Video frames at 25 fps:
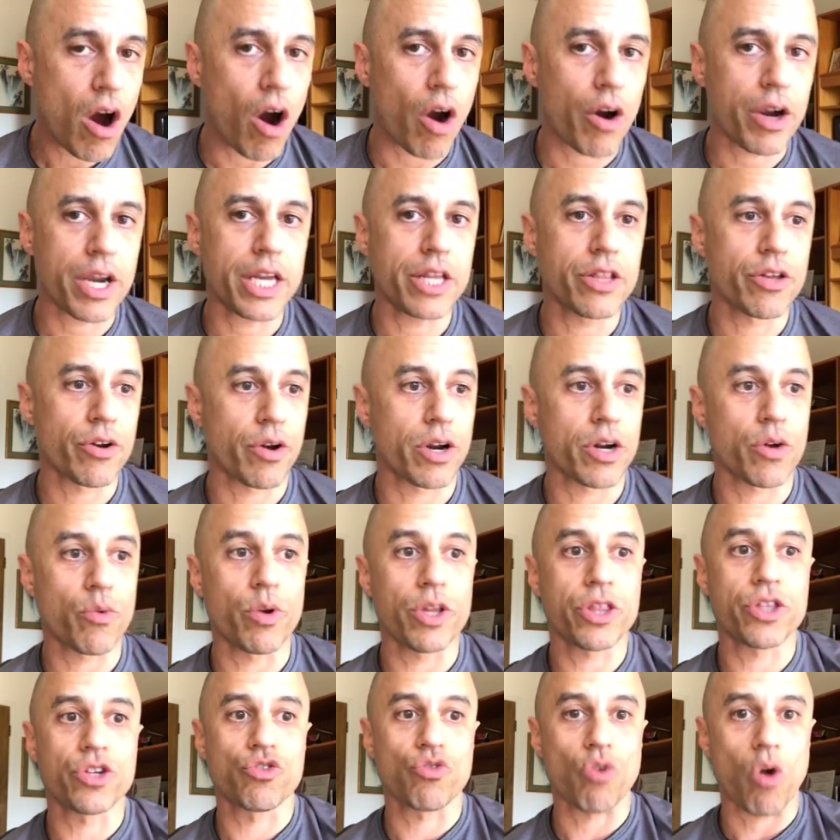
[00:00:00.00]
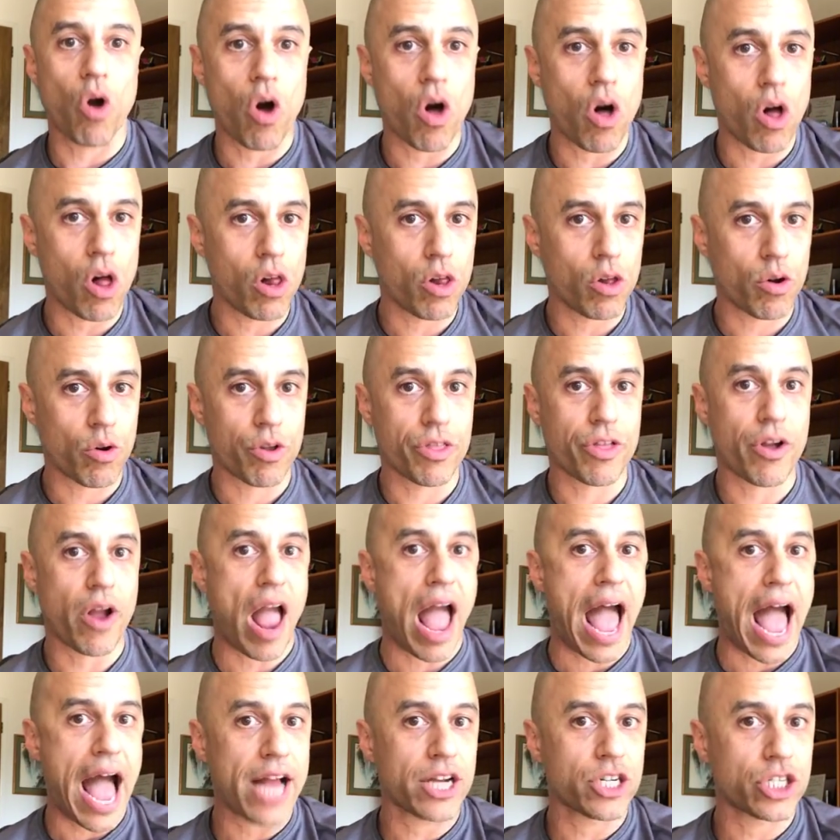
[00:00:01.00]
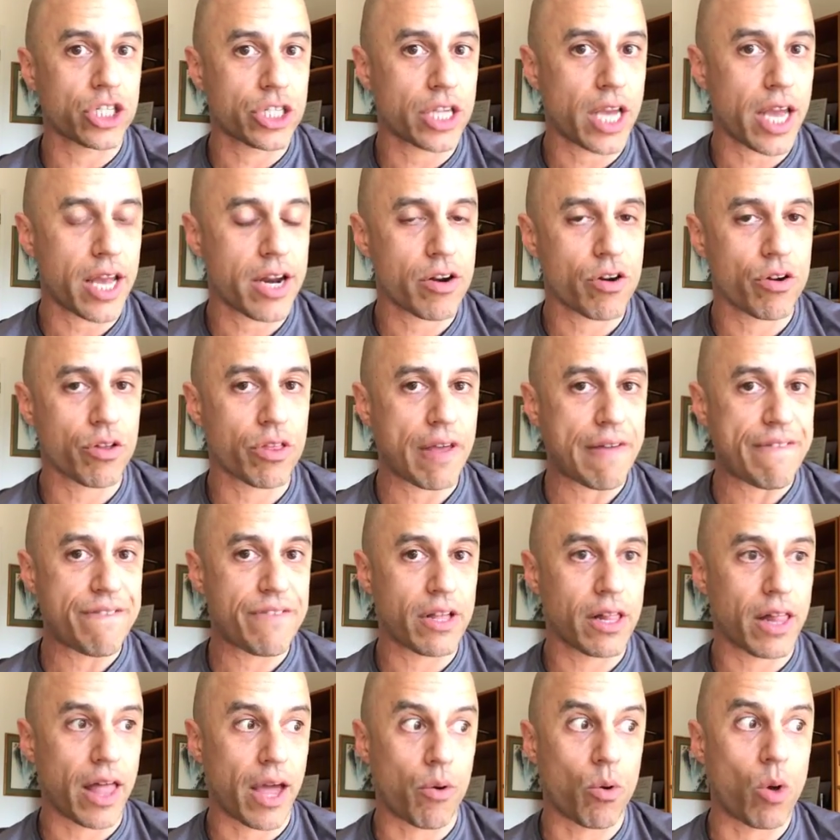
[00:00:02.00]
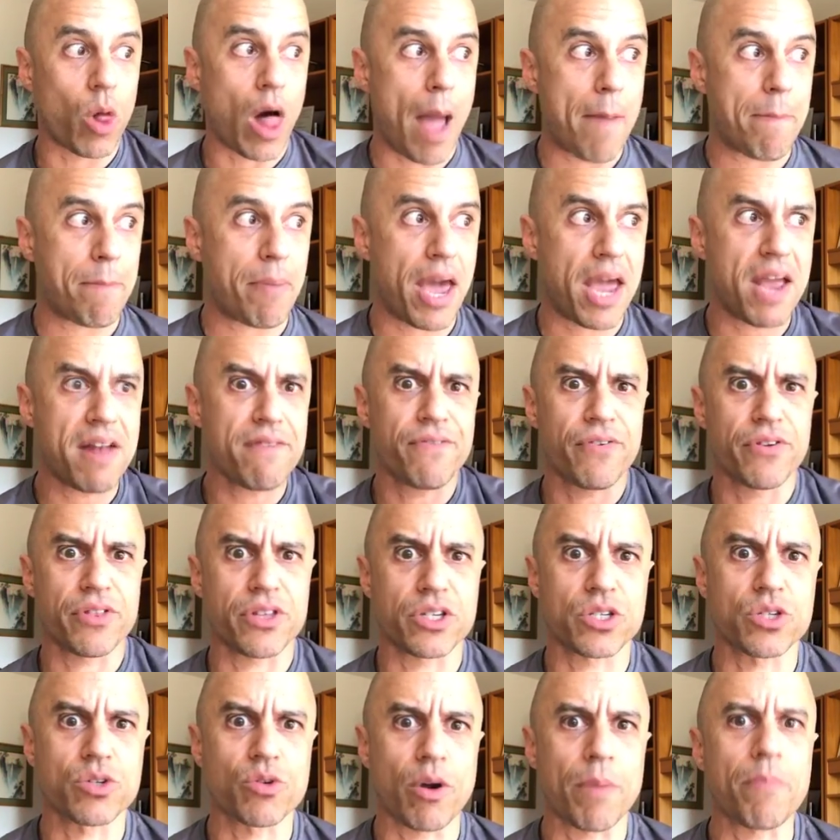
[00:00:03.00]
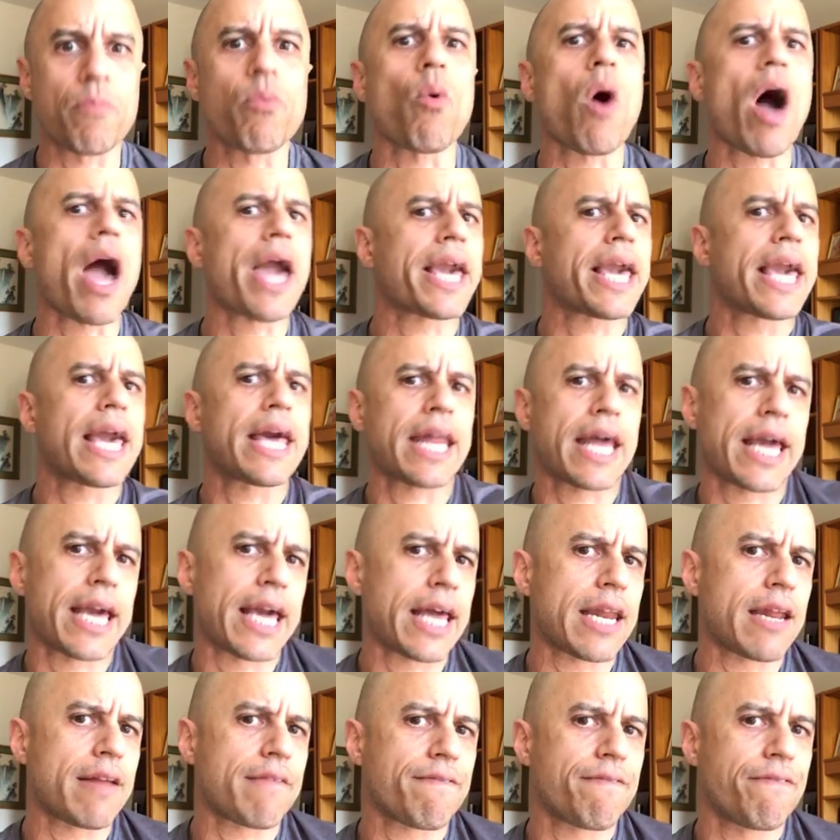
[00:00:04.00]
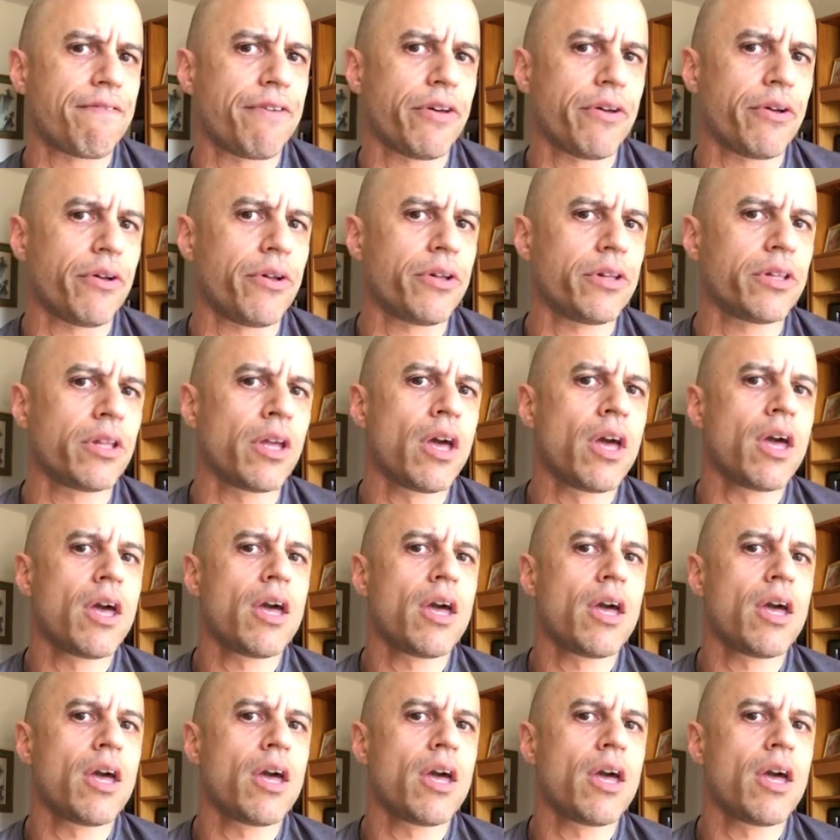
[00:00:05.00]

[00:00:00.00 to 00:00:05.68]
are either in withdrawal or they're agitated or they feel like, well, I paid for this script. Why can't I get it filled?